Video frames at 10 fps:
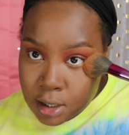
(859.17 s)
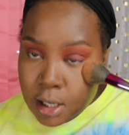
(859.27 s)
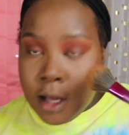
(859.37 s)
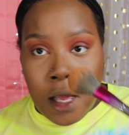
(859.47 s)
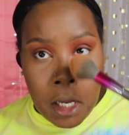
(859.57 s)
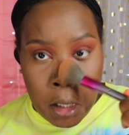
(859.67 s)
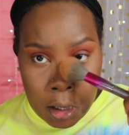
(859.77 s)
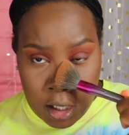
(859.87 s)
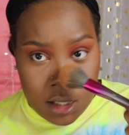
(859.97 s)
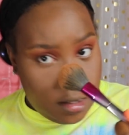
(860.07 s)
Like, I
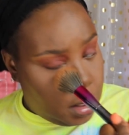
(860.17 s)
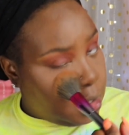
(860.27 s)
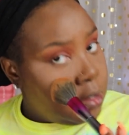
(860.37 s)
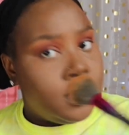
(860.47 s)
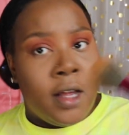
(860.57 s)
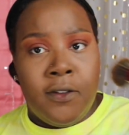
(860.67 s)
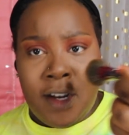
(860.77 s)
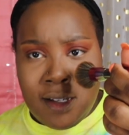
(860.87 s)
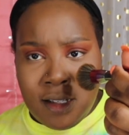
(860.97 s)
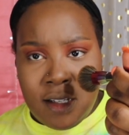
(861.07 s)
don't like to go
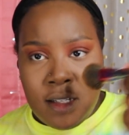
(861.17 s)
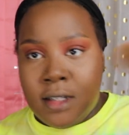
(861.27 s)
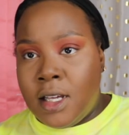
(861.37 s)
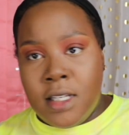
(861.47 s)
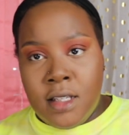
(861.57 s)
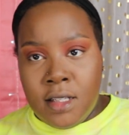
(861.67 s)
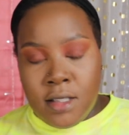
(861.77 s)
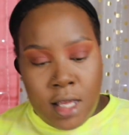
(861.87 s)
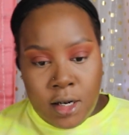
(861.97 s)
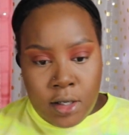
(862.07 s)
directly in like
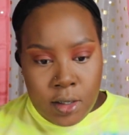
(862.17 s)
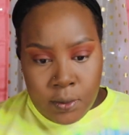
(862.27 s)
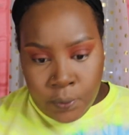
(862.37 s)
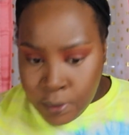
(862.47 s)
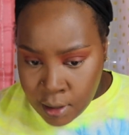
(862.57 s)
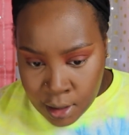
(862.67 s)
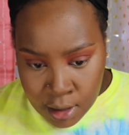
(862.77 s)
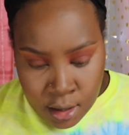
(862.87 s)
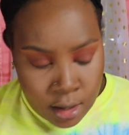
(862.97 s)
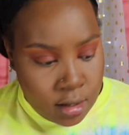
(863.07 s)
this. I don't know,
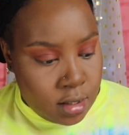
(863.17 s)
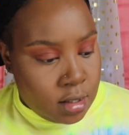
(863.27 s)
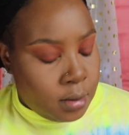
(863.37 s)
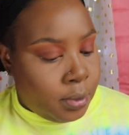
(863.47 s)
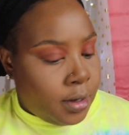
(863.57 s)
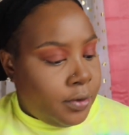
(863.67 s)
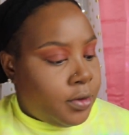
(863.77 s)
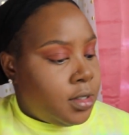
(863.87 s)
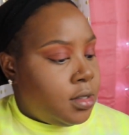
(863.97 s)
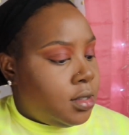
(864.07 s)
just a
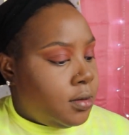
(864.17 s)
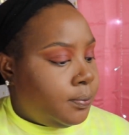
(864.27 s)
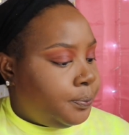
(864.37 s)
preference.